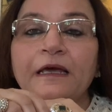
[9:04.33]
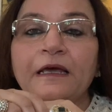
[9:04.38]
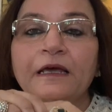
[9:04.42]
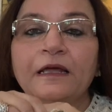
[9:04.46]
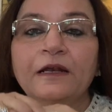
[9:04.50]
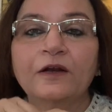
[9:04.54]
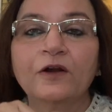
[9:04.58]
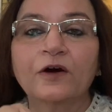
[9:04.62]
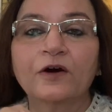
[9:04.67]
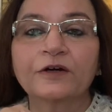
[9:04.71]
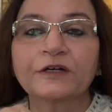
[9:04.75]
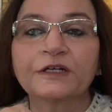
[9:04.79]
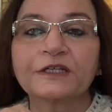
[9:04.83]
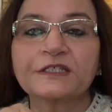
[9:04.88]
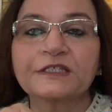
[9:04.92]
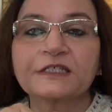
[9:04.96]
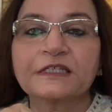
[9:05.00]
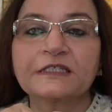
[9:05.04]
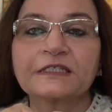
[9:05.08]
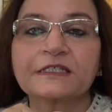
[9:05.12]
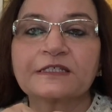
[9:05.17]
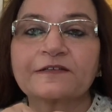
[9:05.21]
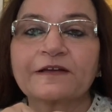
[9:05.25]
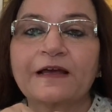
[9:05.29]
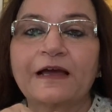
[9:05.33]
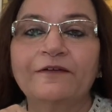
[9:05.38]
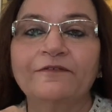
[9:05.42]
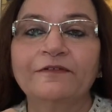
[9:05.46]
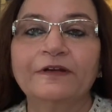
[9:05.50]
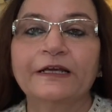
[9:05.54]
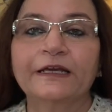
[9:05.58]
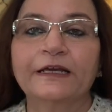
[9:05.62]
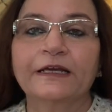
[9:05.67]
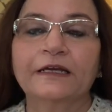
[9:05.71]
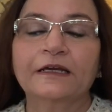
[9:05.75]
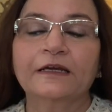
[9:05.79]
long distance
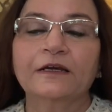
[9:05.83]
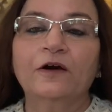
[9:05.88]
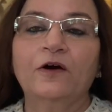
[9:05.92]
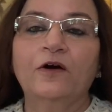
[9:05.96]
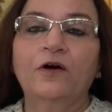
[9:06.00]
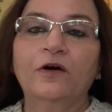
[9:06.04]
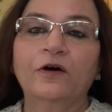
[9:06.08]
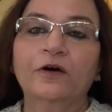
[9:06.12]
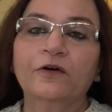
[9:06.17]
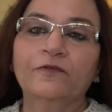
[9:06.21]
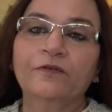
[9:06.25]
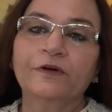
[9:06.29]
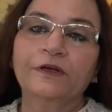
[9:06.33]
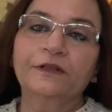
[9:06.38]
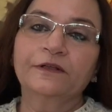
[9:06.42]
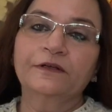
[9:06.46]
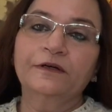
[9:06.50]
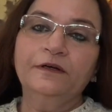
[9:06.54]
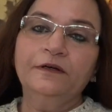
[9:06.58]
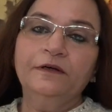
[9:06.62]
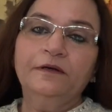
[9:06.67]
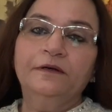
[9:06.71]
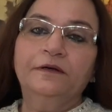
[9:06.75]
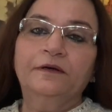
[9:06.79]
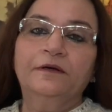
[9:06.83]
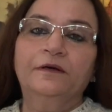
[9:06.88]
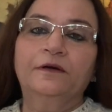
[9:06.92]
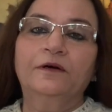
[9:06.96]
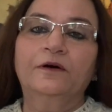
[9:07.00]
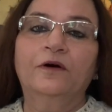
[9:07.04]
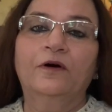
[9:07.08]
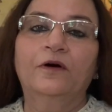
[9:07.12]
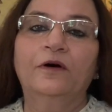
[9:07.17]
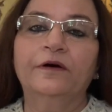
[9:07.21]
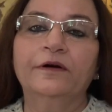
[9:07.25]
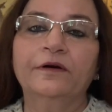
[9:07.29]
traveling, or with the
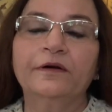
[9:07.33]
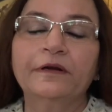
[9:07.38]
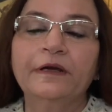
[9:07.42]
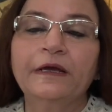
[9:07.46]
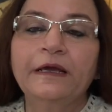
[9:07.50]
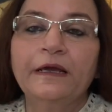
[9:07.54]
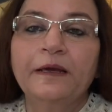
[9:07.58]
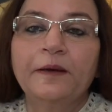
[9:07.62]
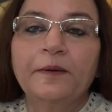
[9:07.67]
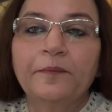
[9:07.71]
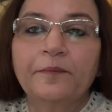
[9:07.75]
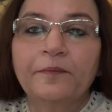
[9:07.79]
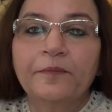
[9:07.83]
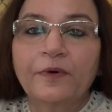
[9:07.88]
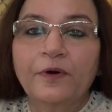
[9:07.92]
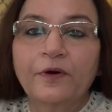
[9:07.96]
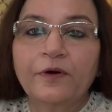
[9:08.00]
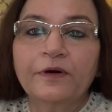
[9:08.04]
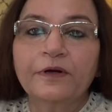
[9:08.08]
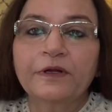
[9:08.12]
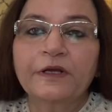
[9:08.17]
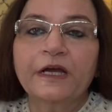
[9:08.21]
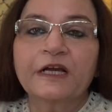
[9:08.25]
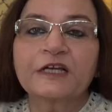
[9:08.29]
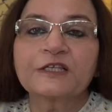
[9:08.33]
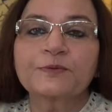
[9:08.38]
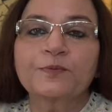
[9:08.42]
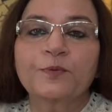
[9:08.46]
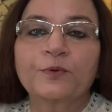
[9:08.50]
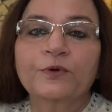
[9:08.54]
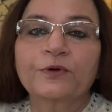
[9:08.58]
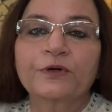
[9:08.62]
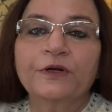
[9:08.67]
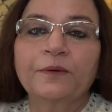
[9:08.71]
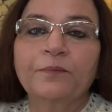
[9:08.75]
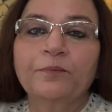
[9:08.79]
or
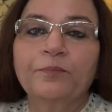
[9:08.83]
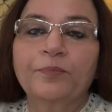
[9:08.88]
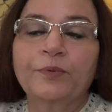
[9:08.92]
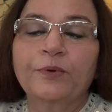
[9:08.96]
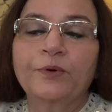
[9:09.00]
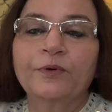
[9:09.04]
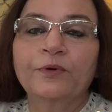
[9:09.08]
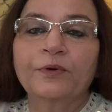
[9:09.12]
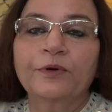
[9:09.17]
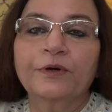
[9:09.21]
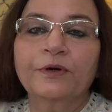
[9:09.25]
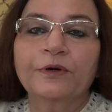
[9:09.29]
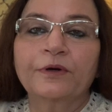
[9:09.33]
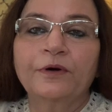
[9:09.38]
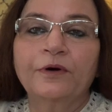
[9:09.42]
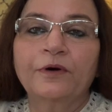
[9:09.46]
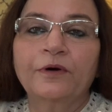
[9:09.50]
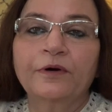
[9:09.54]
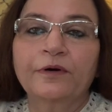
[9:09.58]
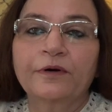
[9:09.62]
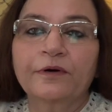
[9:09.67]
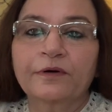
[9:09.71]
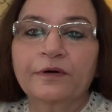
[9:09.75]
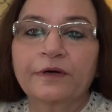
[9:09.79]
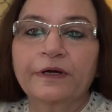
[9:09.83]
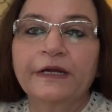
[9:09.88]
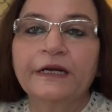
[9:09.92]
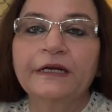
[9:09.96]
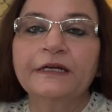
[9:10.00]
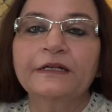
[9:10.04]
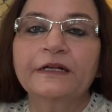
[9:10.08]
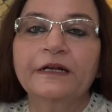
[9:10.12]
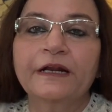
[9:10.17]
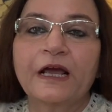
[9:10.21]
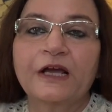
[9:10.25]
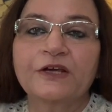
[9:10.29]
export import or
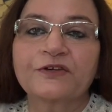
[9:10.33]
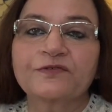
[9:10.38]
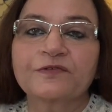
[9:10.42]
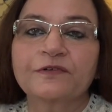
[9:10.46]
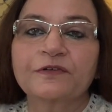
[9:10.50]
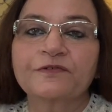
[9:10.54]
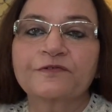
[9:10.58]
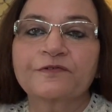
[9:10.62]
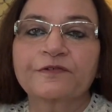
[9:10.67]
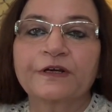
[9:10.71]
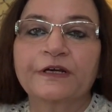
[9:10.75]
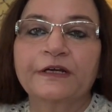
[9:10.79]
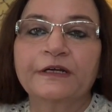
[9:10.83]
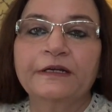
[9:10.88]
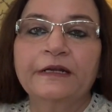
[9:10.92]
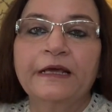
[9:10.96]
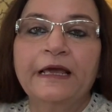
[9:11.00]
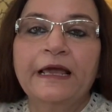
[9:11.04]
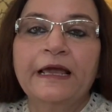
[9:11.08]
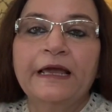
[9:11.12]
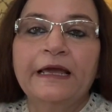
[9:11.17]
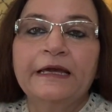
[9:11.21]
international trade.